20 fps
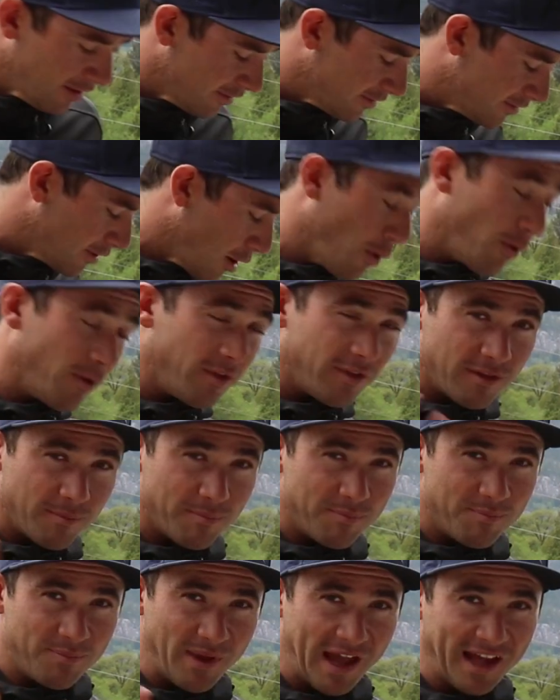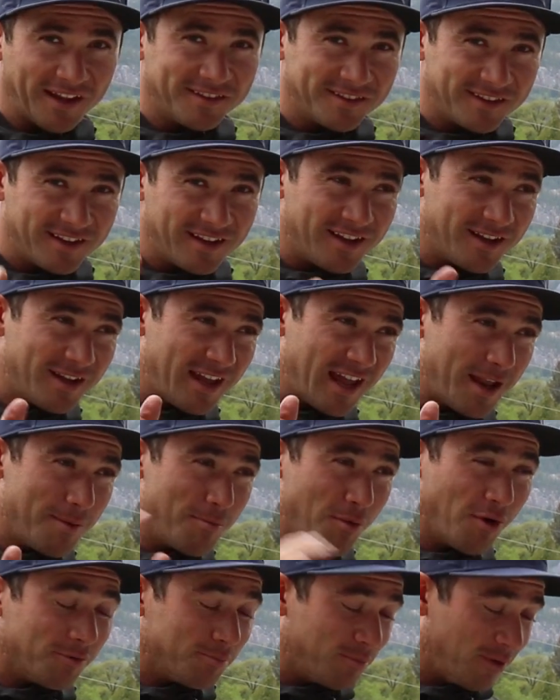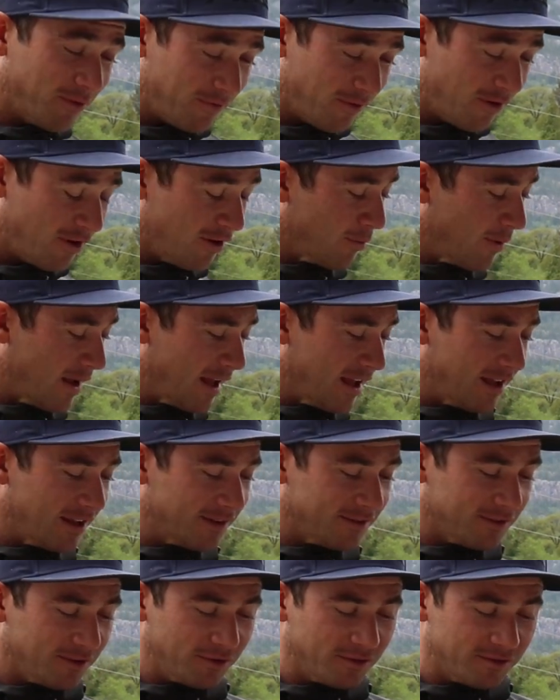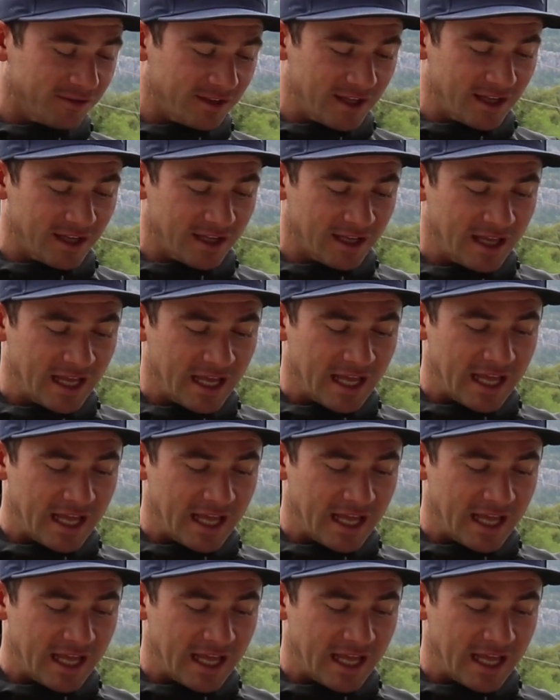So the best and most preferred way is using